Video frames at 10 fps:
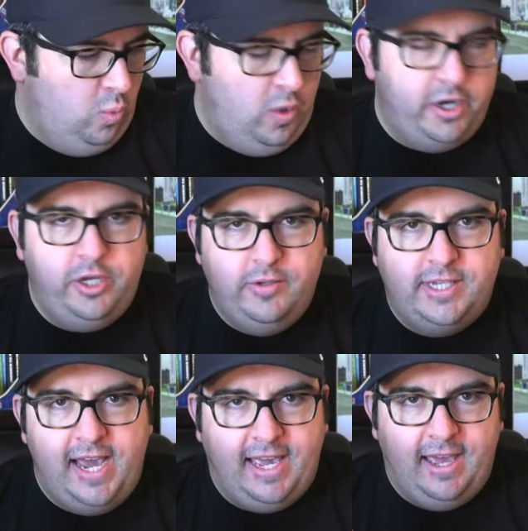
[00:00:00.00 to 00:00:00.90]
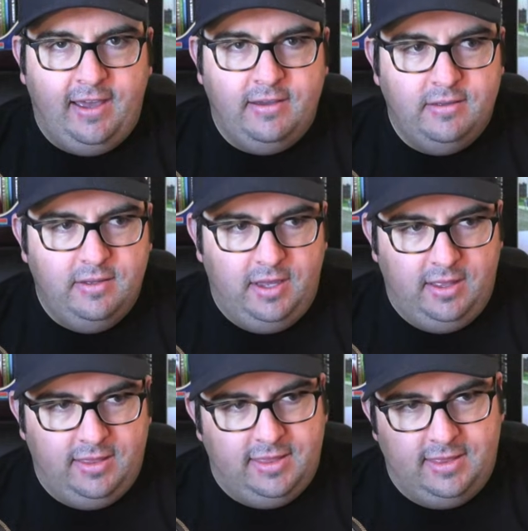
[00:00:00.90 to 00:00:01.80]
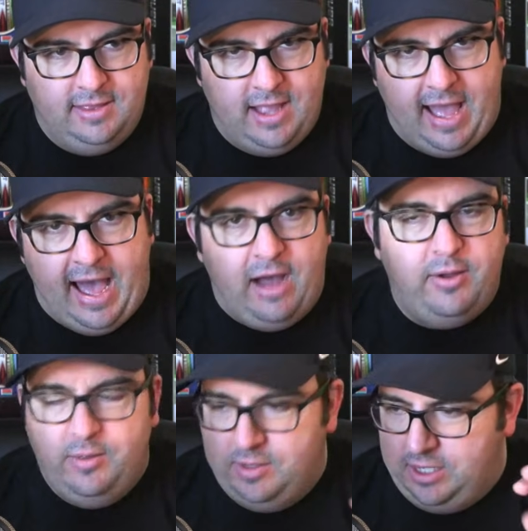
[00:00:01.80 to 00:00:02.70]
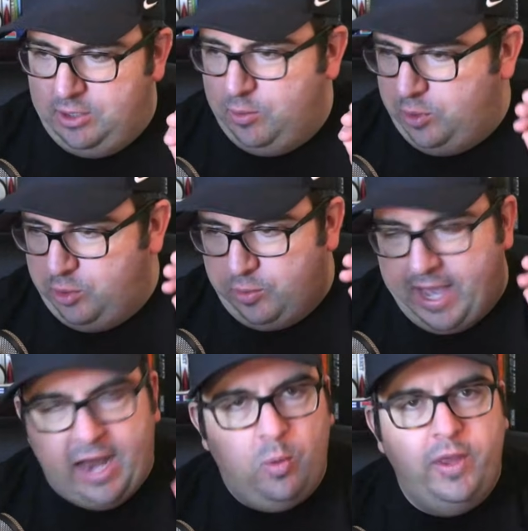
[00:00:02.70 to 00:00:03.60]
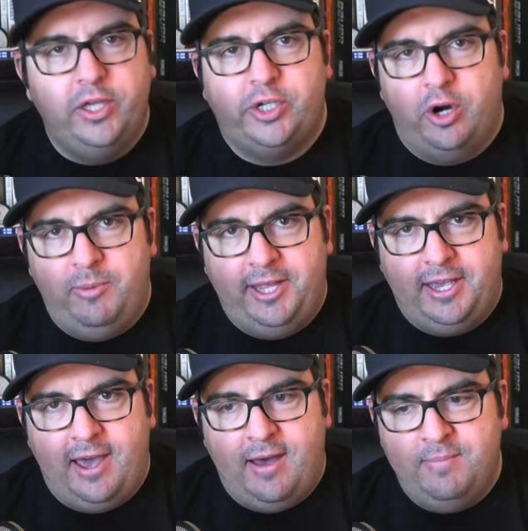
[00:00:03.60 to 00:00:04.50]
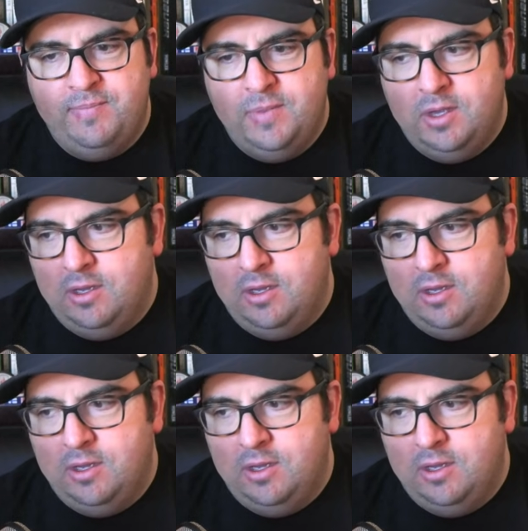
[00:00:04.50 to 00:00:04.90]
What are you taking? How you got to win the tournament, Cam.